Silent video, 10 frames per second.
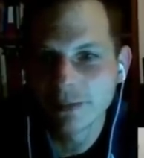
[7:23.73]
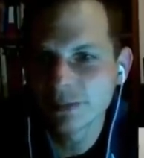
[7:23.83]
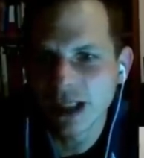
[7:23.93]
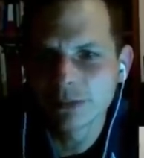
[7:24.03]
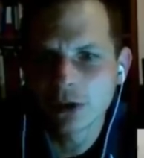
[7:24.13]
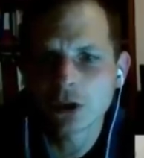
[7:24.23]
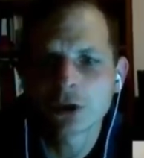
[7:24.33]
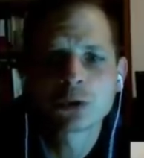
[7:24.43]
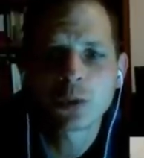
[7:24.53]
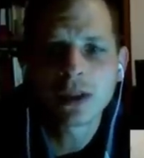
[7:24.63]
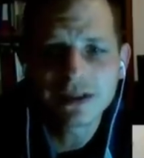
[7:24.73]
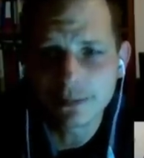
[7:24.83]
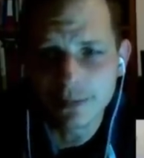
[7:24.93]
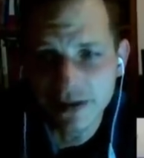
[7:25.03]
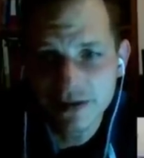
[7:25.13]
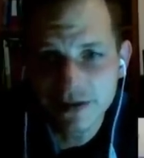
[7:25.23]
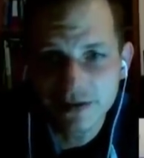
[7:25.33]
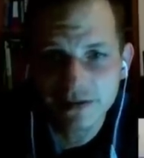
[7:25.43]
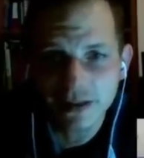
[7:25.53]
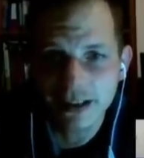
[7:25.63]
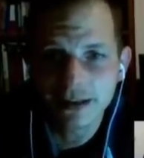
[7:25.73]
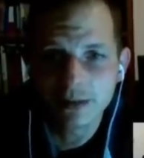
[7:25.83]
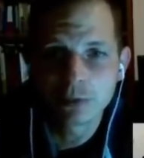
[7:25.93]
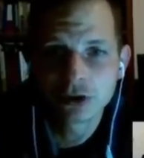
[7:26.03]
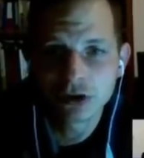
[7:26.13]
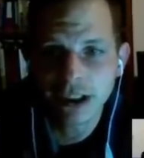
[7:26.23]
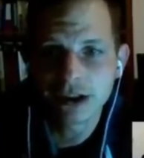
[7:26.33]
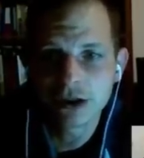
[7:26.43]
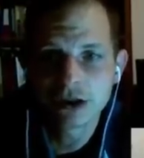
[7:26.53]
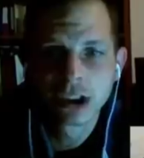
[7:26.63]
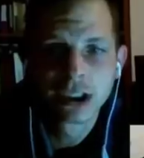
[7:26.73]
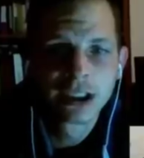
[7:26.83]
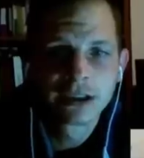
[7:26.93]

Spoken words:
sometimes 120 pieces, and they would change